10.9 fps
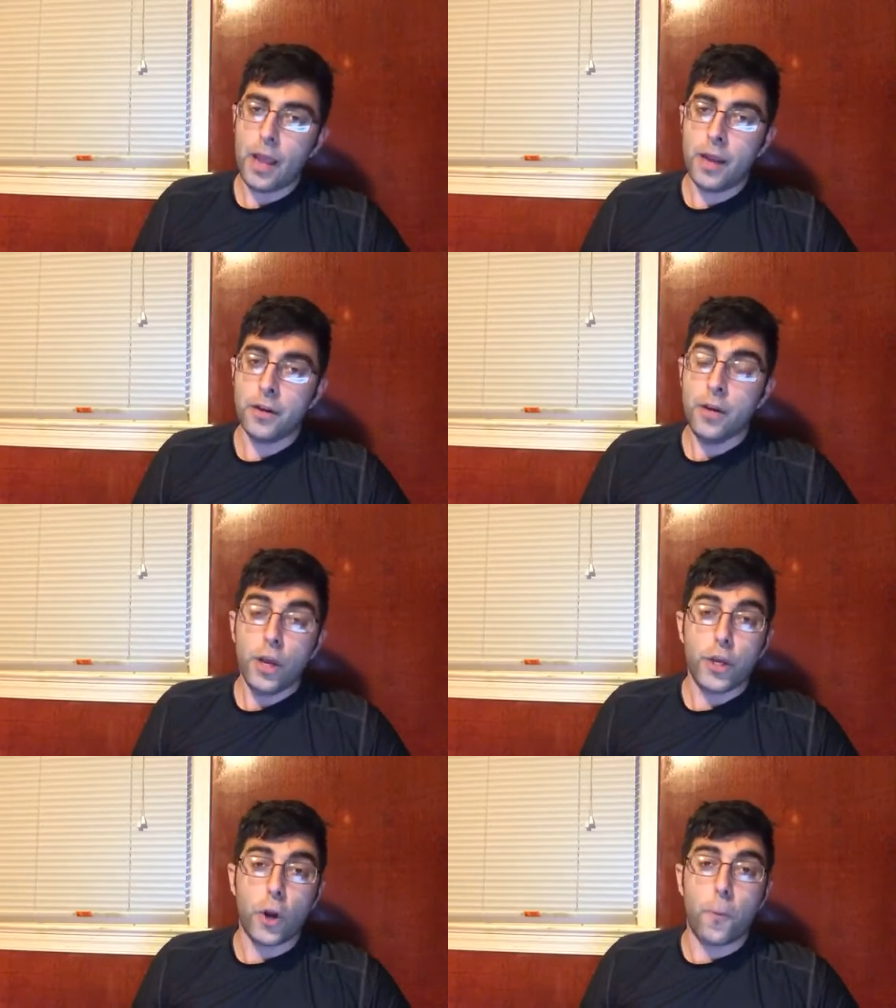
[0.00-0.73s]
And,
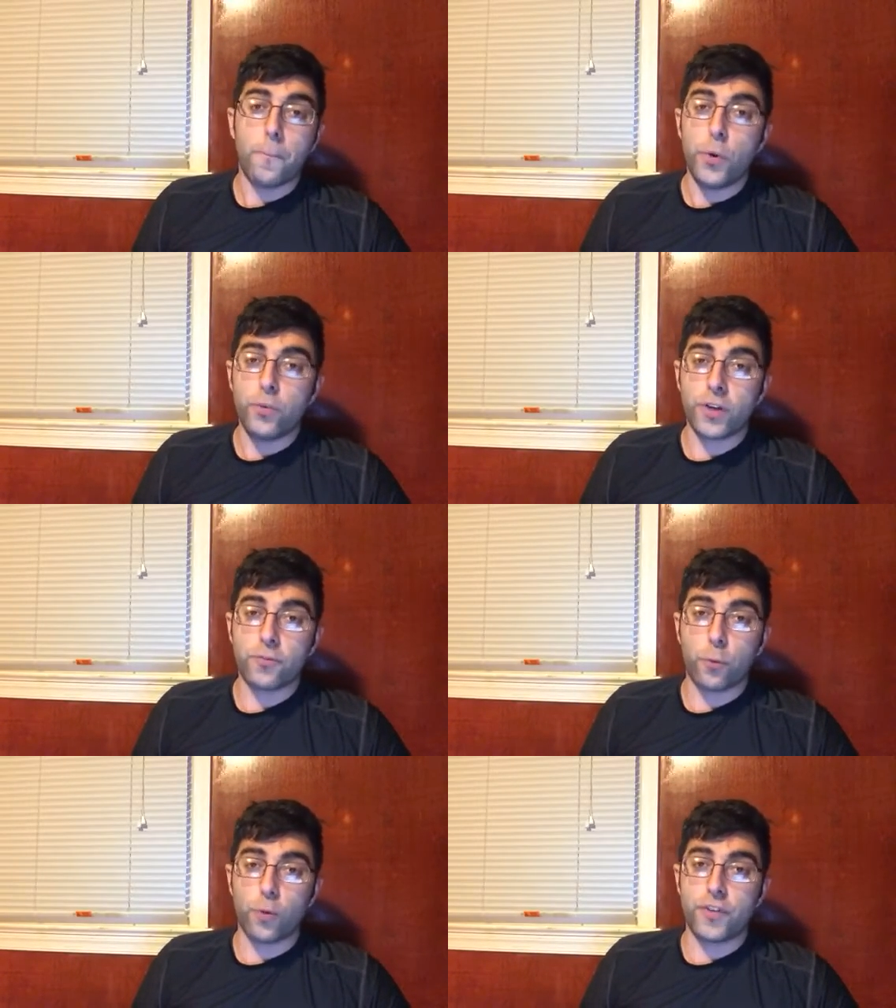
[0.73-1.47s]
you know,
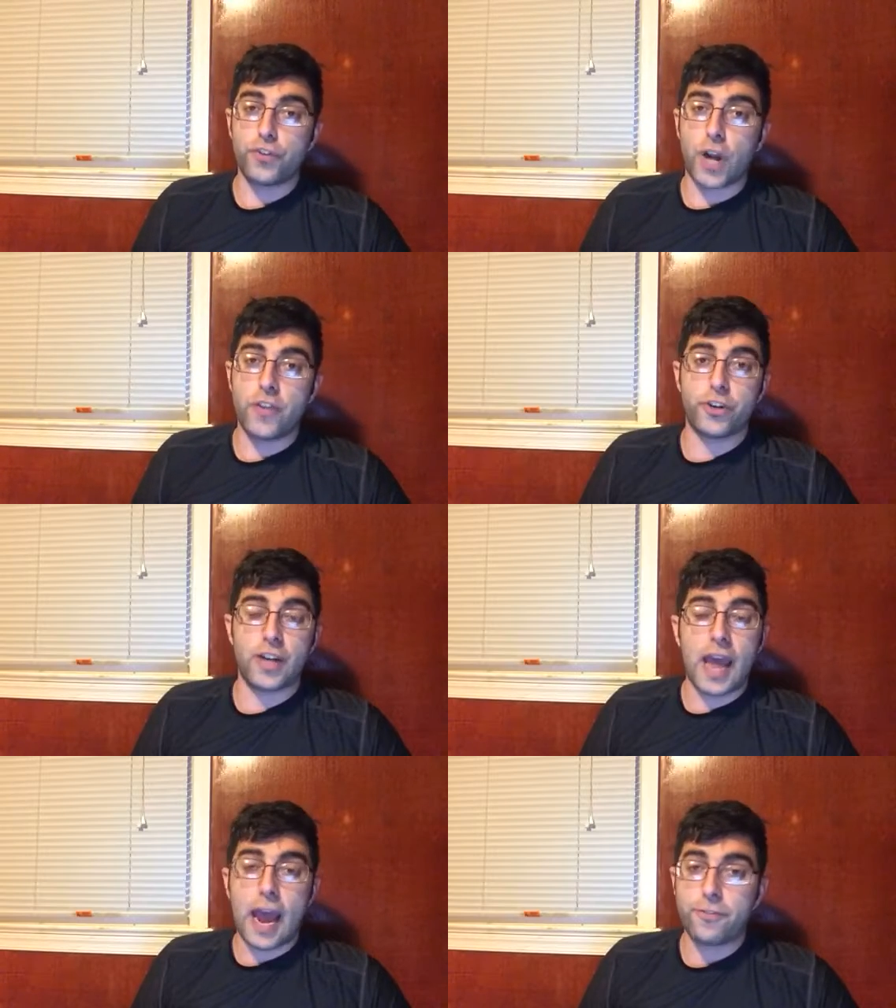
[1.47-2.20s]
moving forward, the Giants are
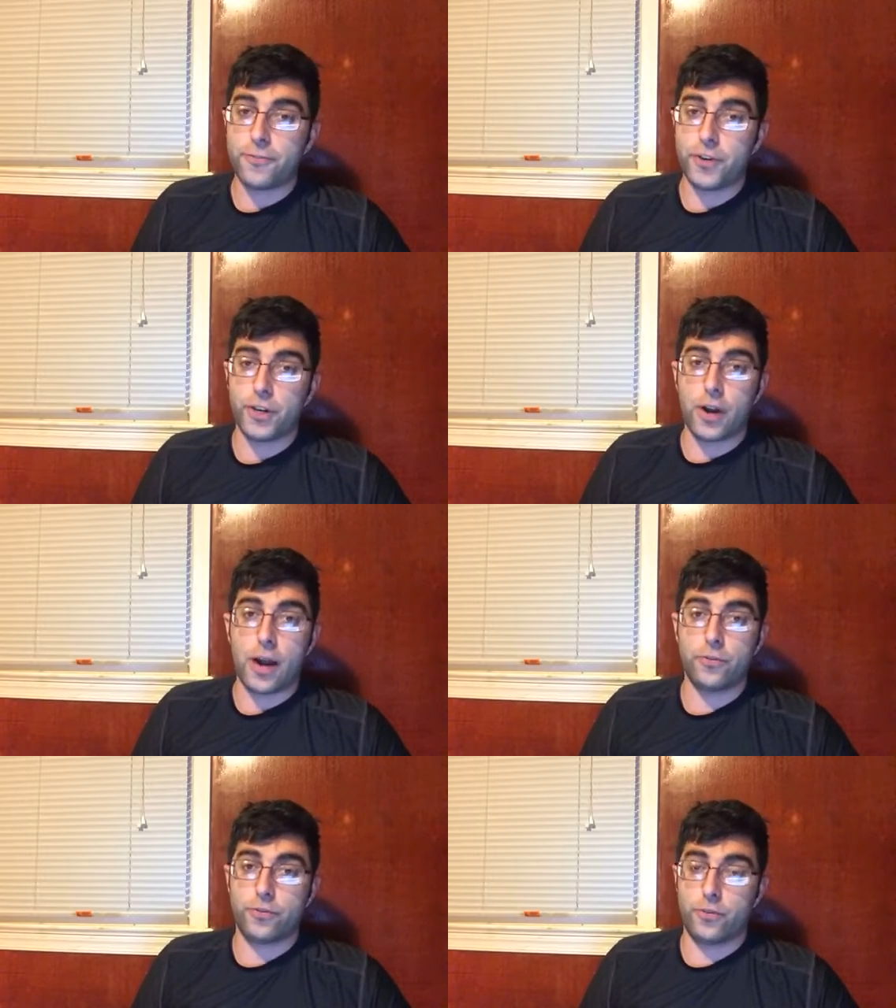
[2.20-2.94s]
going to have to figure
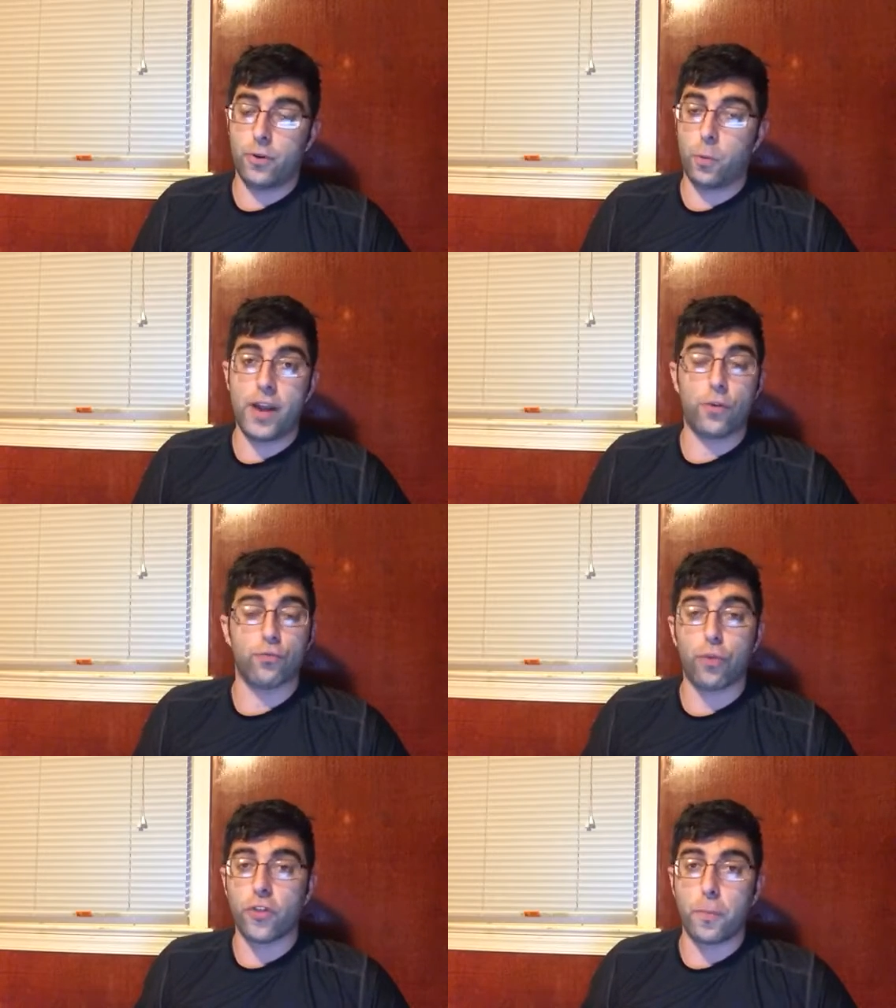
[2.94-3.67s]
out a way to
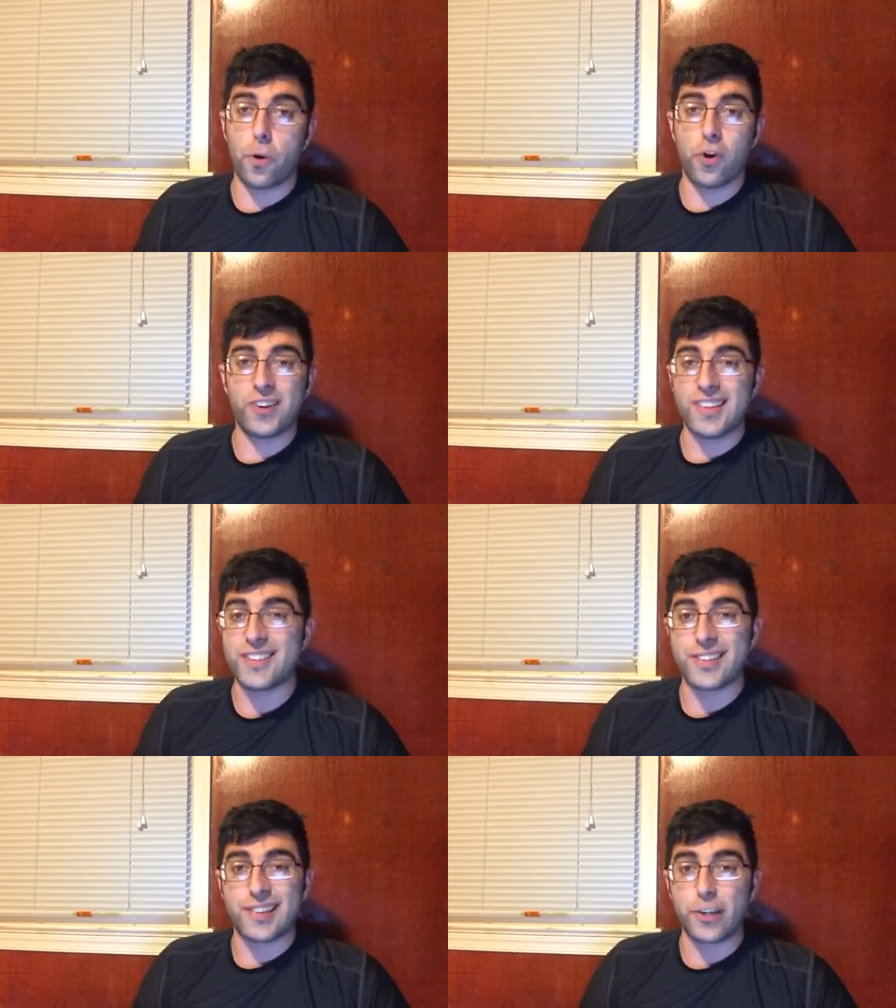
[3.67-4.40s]
run the ball at
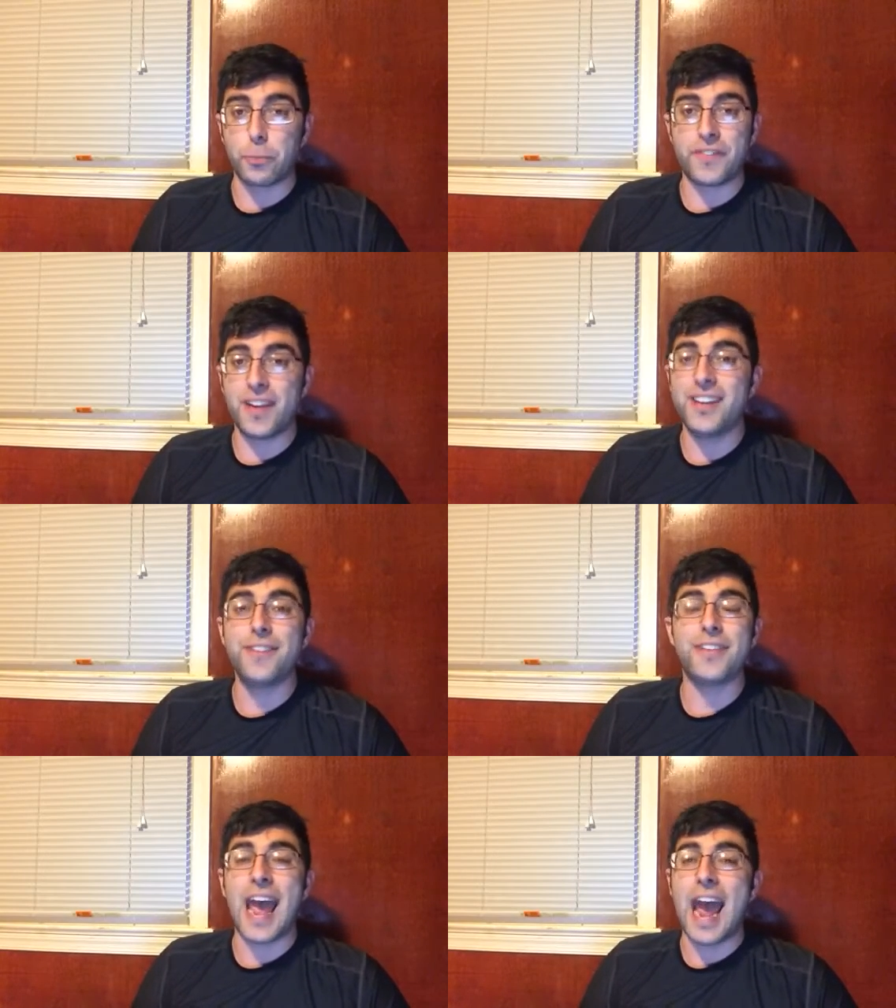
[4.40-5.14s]
least a little bit. They
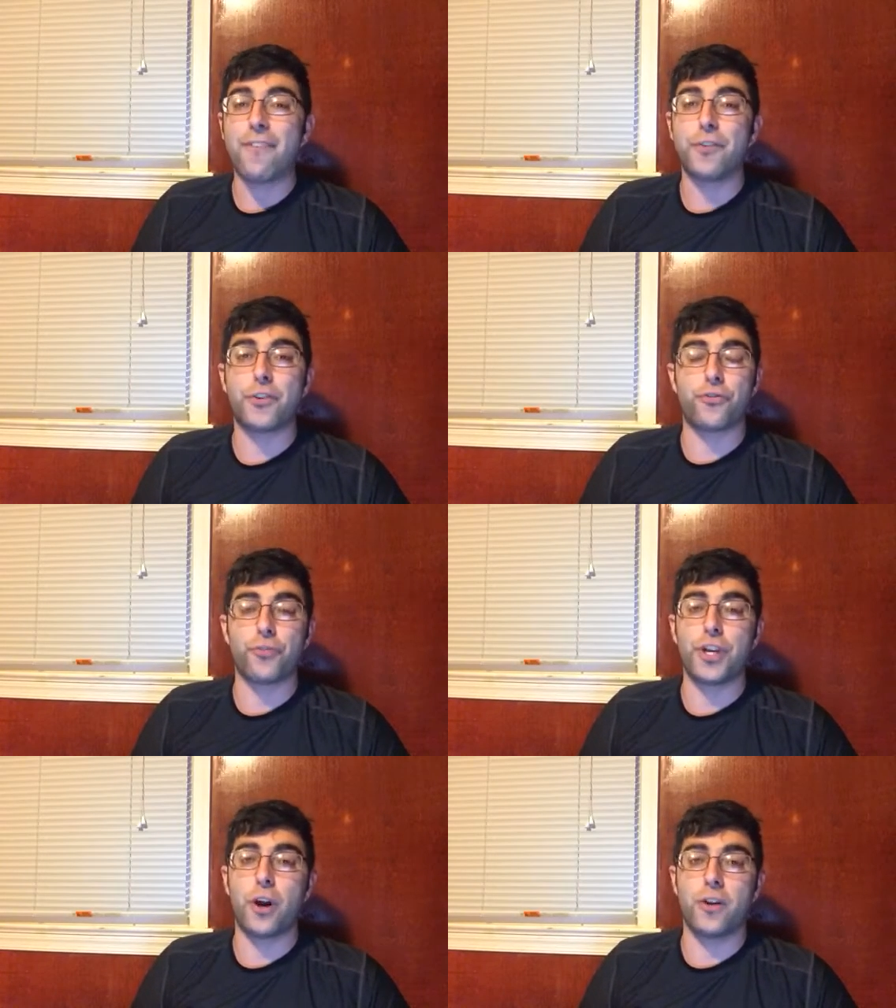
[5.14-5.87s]
didn't even average
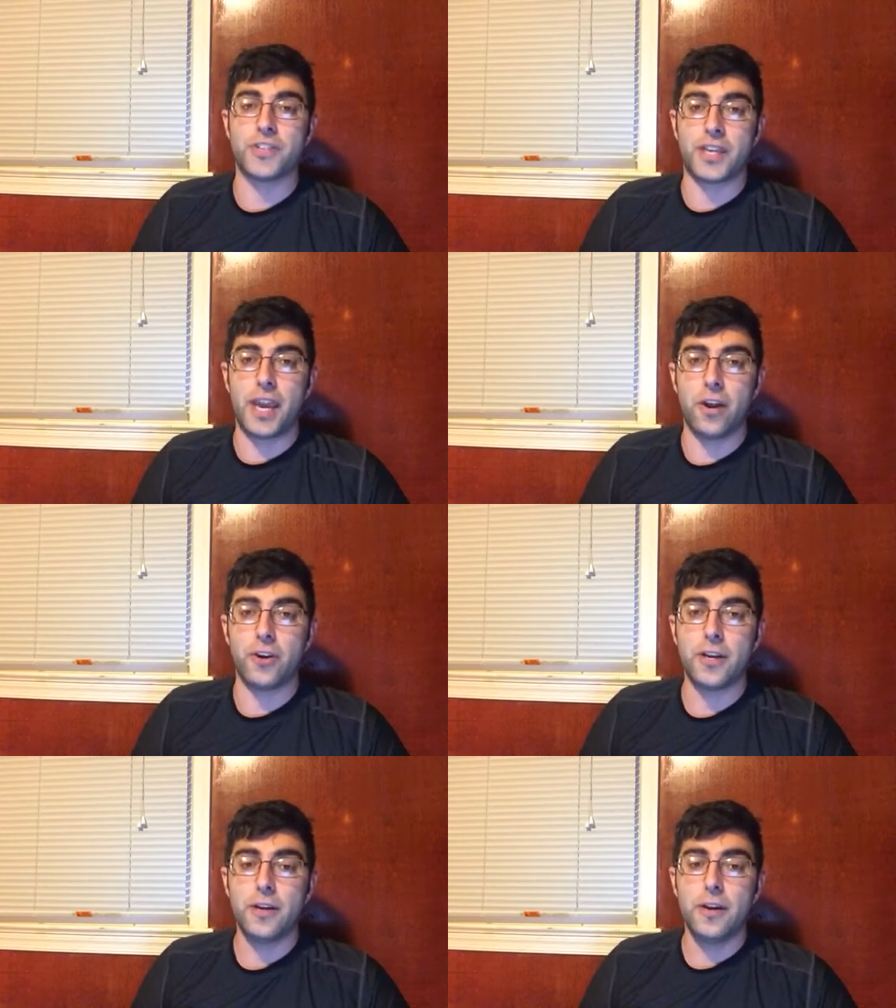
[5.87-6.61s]
three yards a
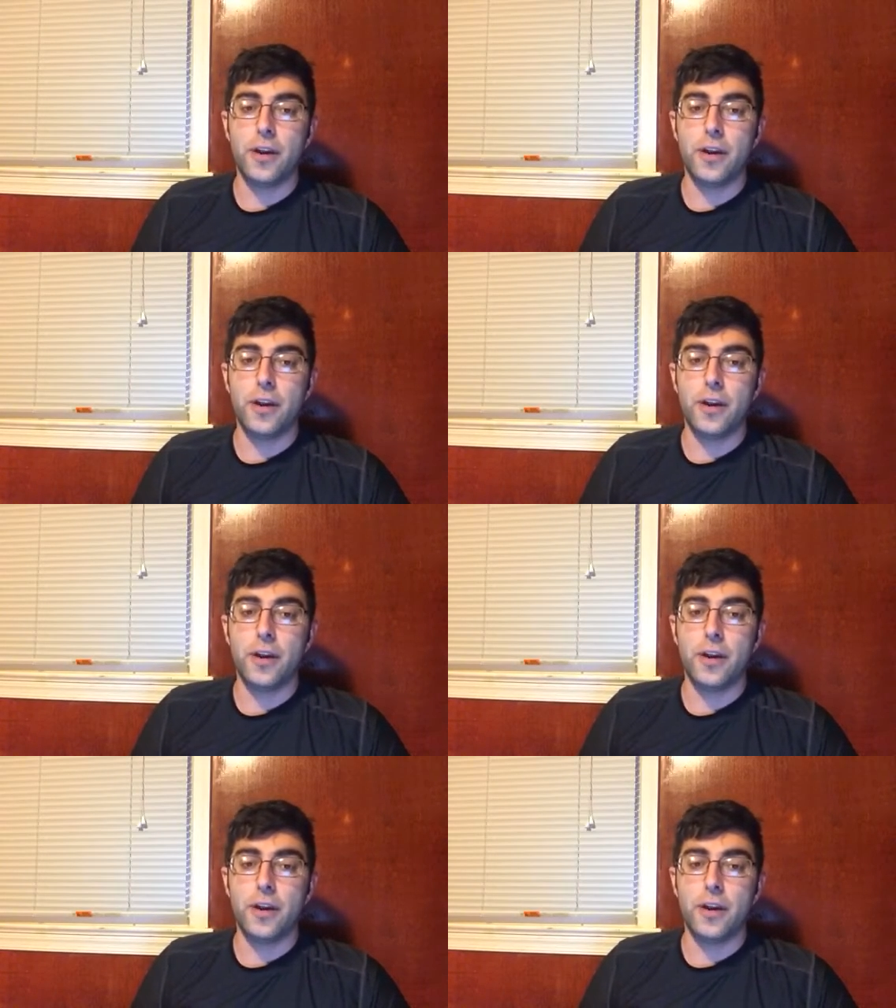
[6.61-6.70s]
carry.